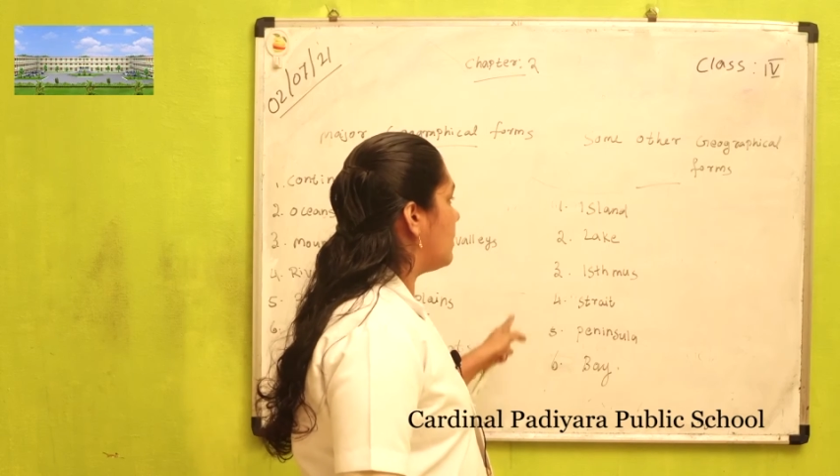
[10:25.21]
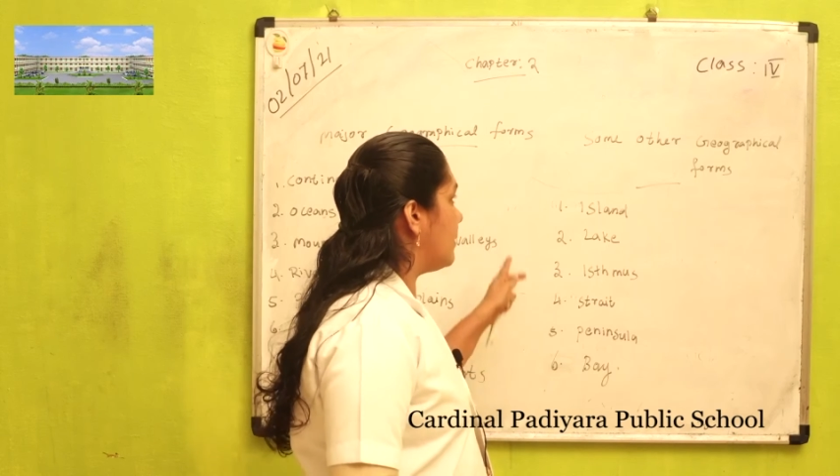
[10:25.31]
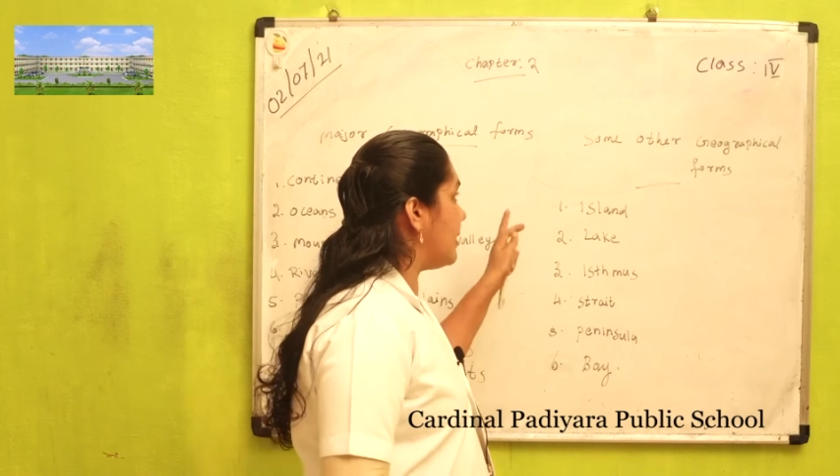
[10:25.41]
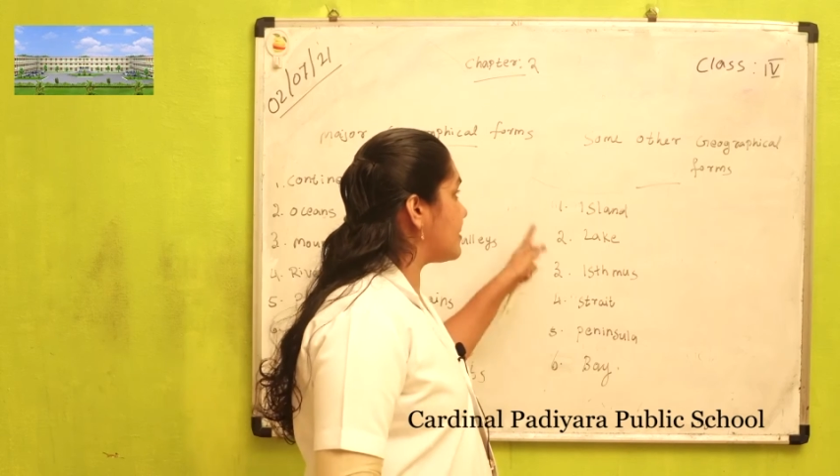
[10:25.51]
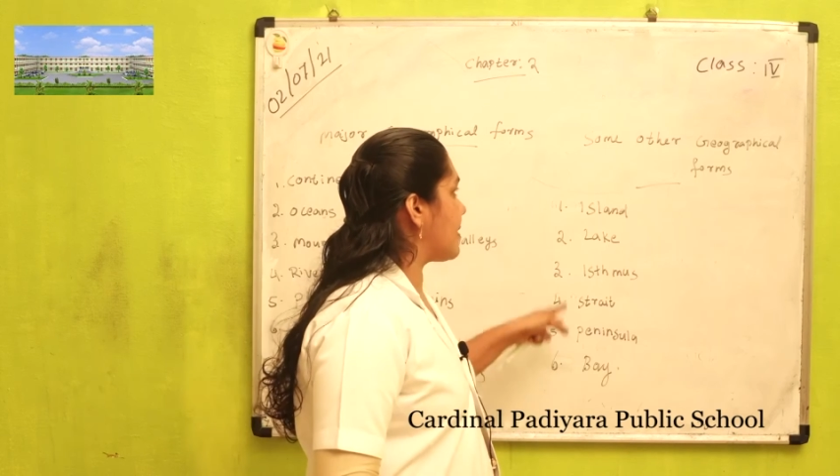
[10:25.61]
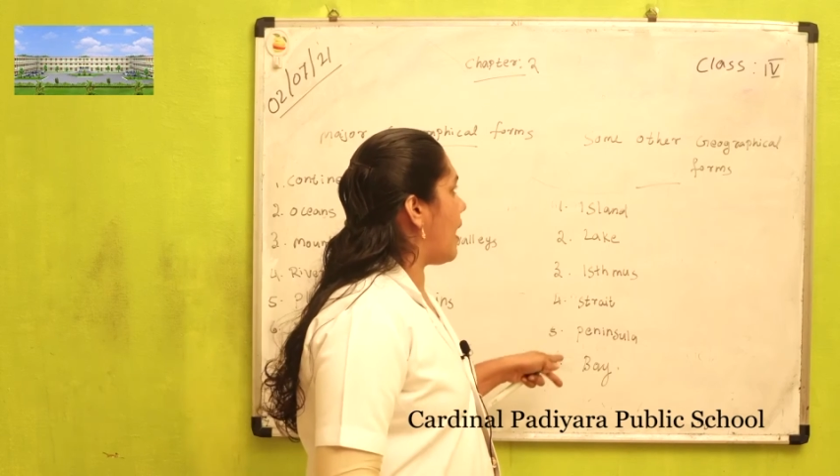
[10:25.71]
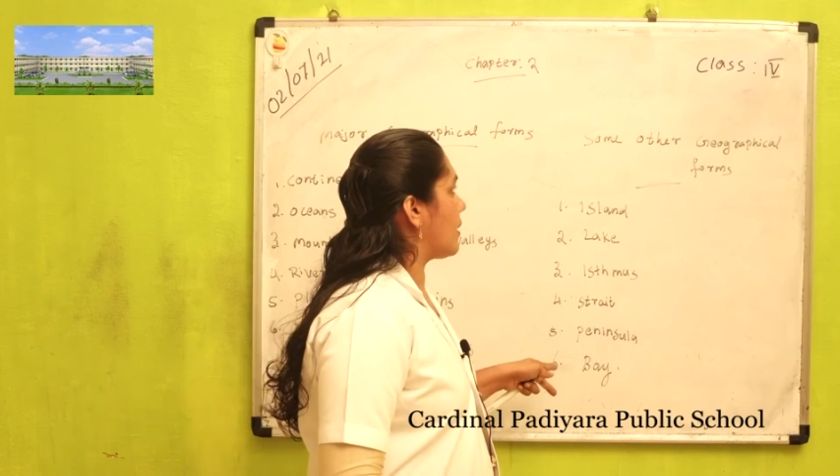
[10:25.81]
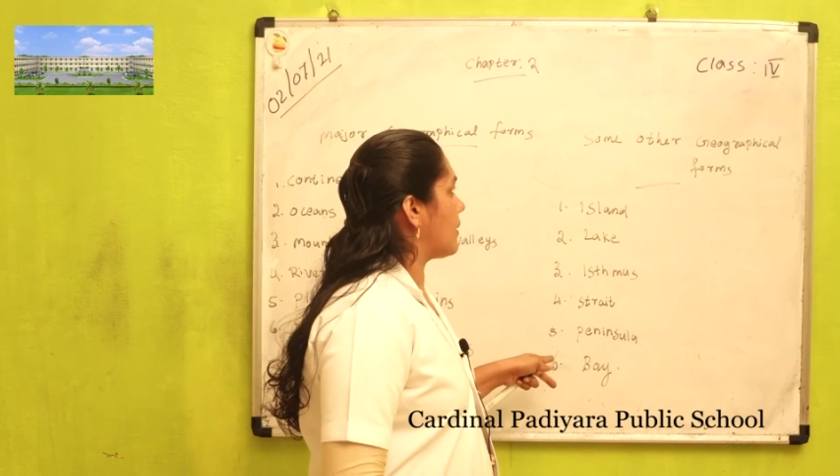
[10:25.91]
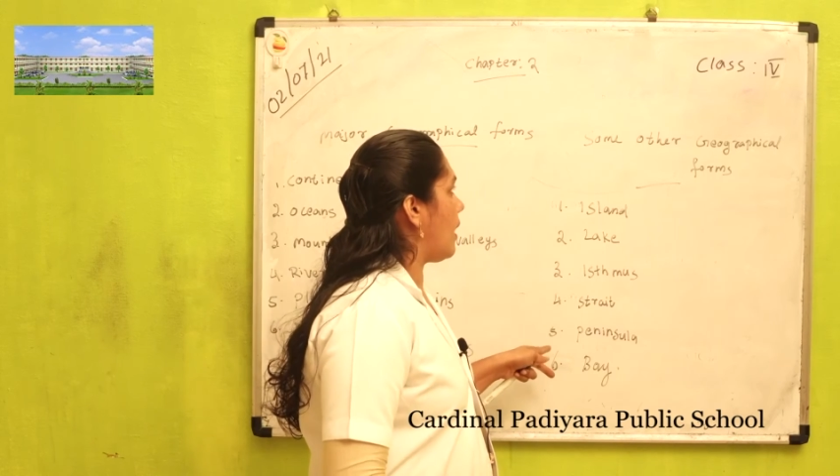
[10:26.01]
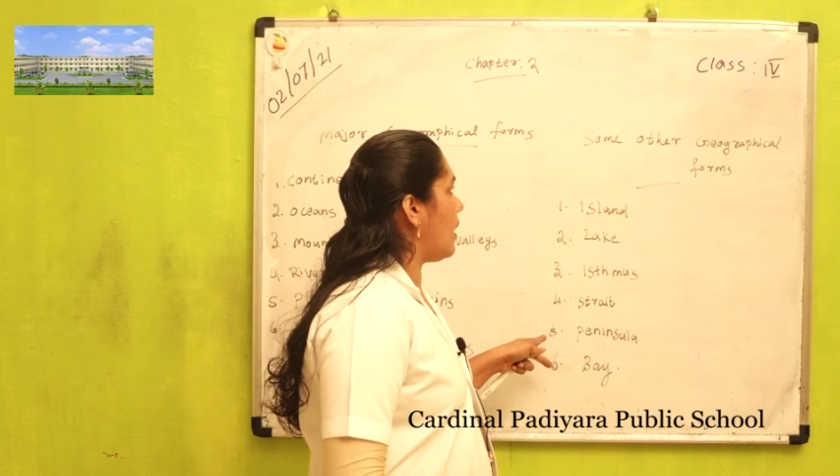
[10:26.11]
These are
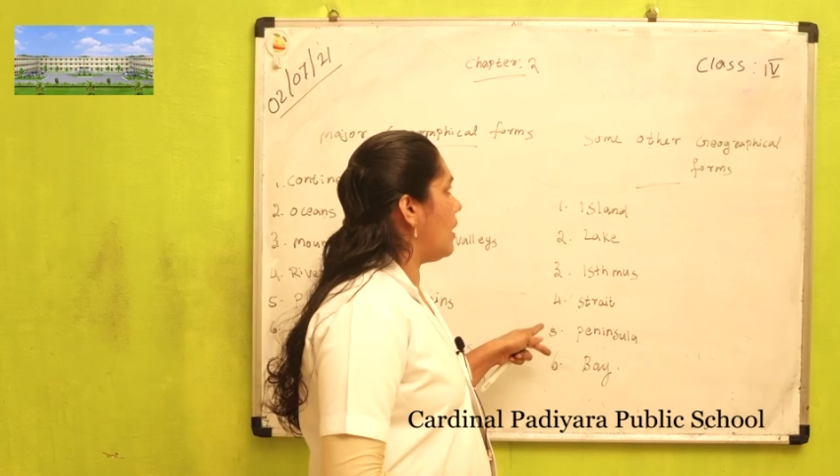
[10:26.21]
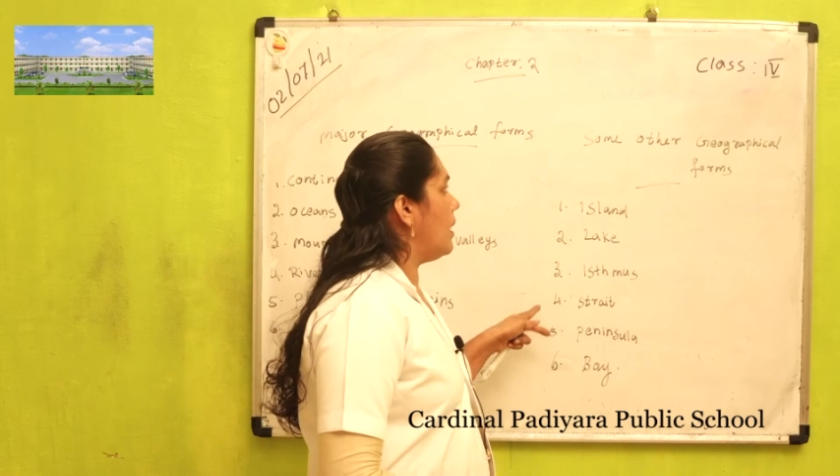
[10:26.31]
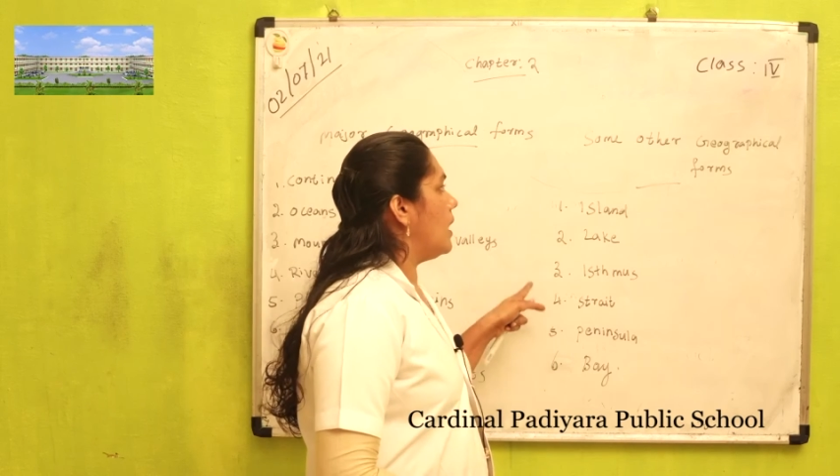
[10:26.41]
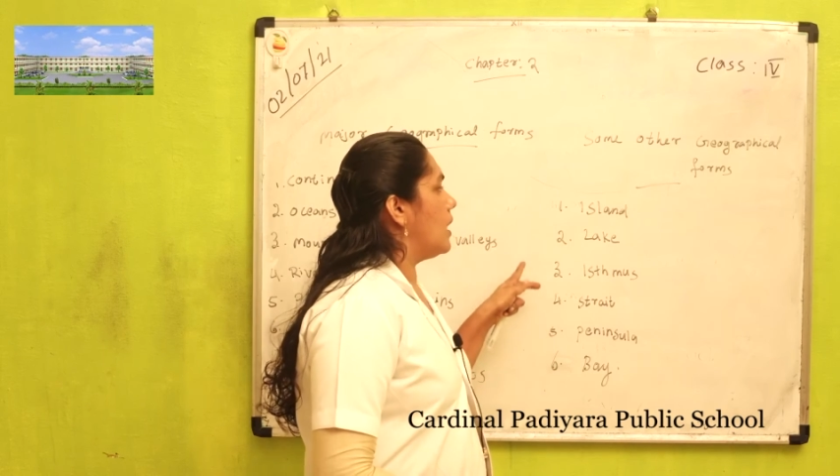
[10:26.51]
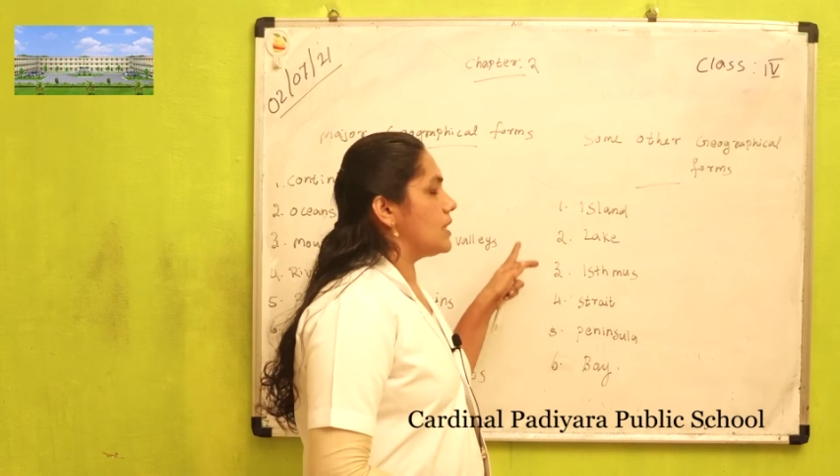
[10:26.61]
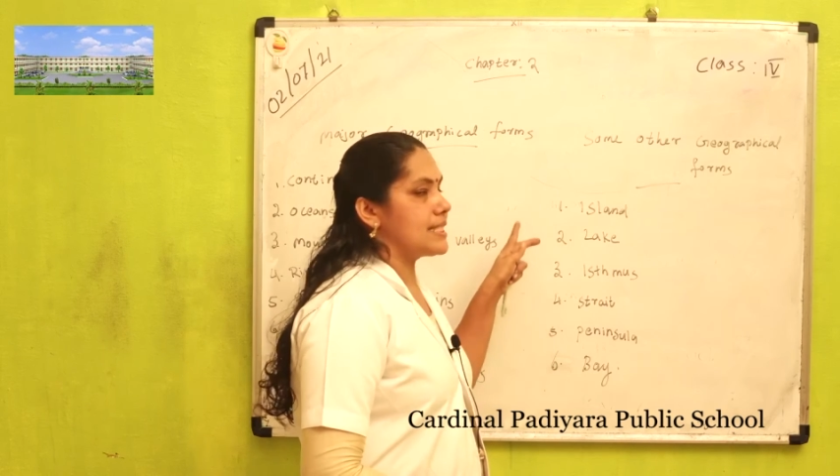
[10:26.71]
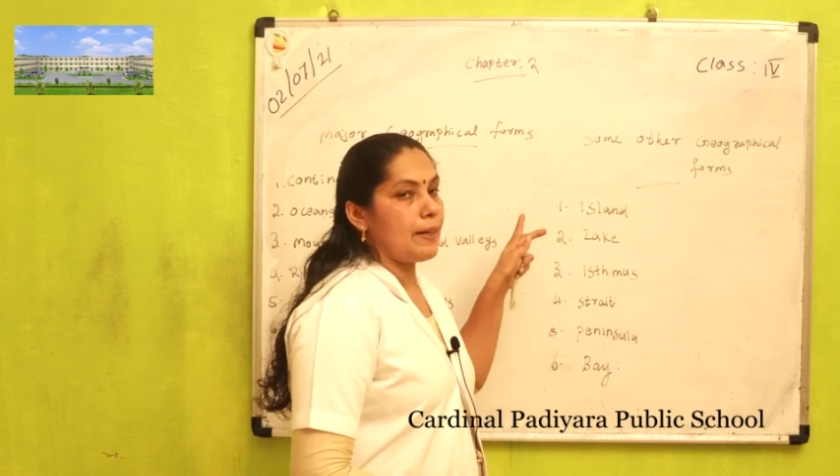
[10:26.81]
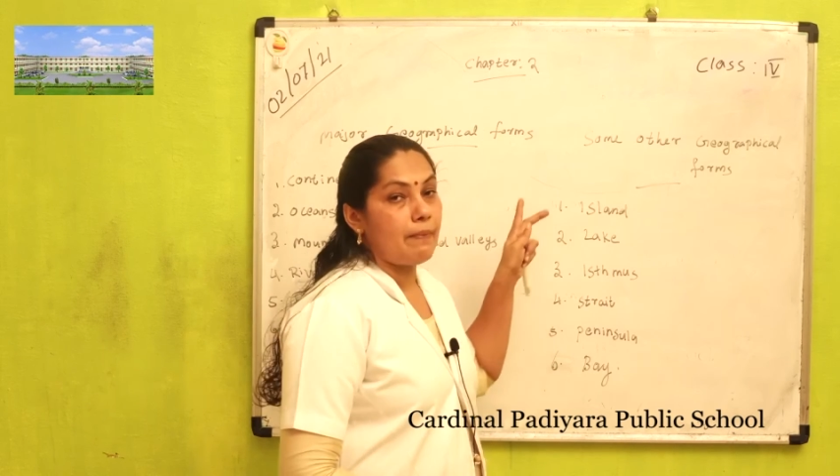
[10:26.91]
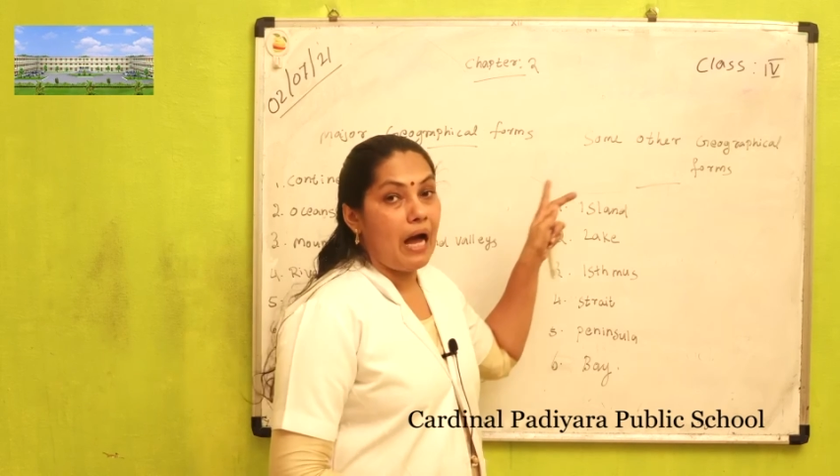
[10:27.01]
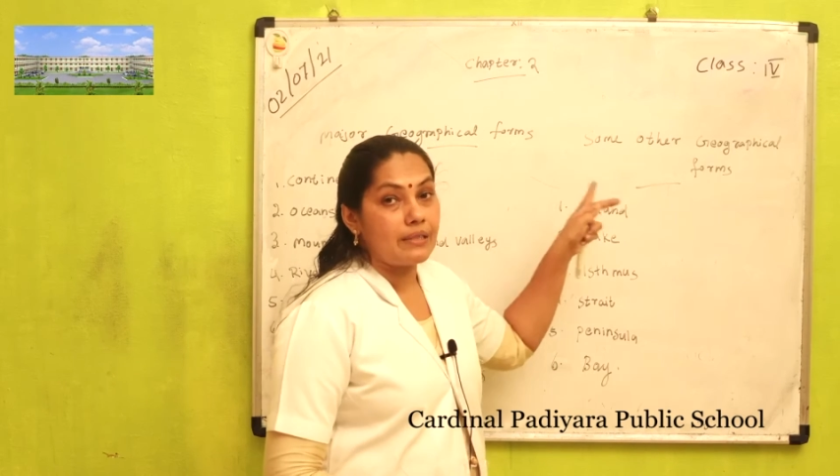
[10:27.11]
the
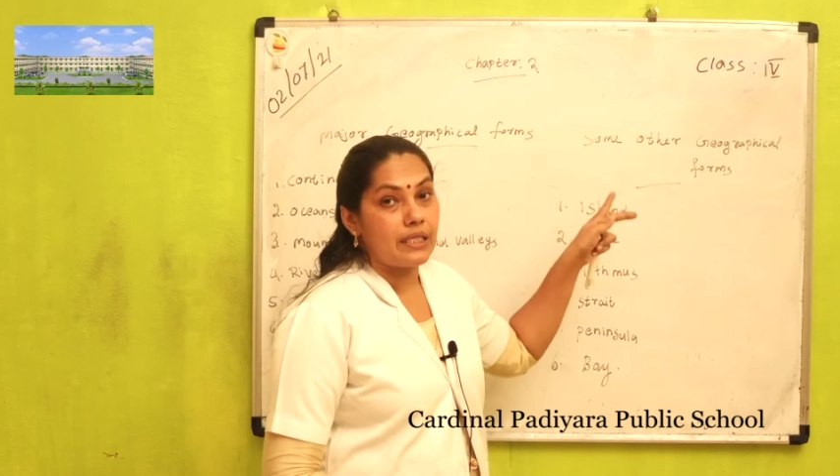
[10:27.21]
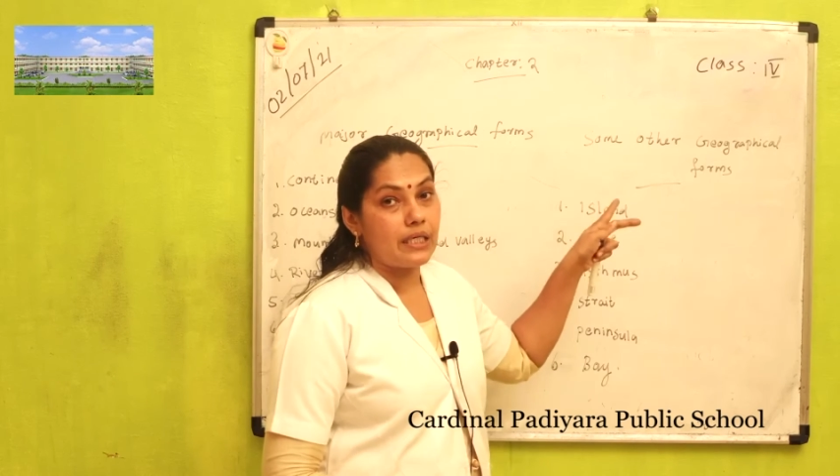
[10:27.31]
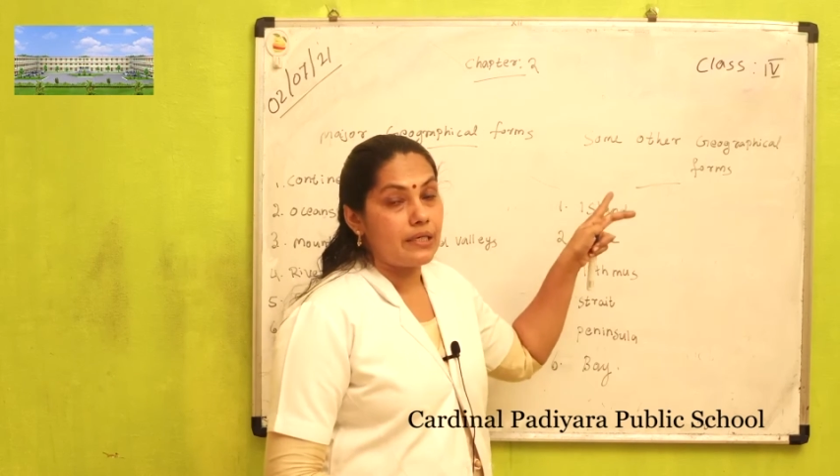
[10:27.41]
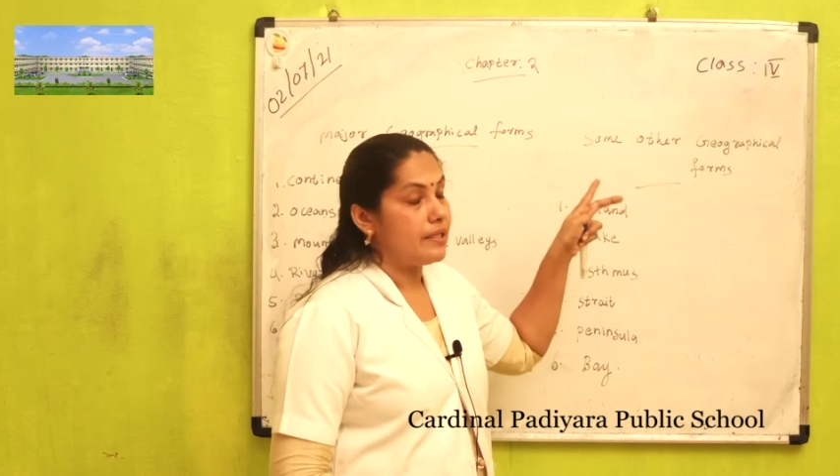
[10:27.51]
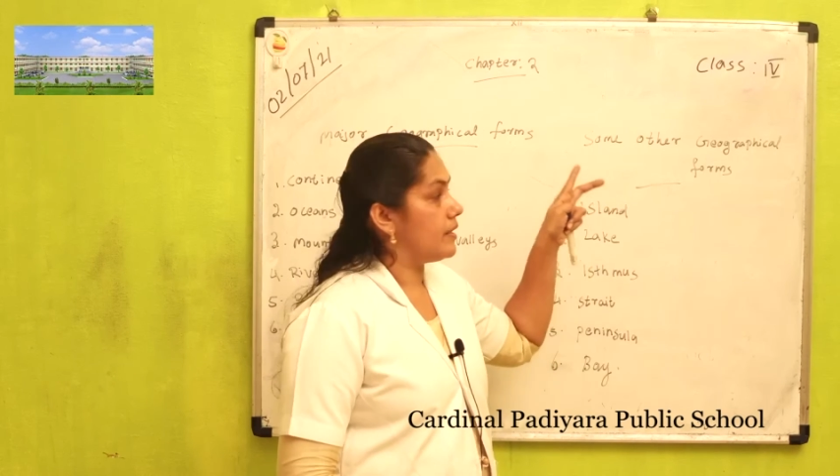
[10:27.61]
some other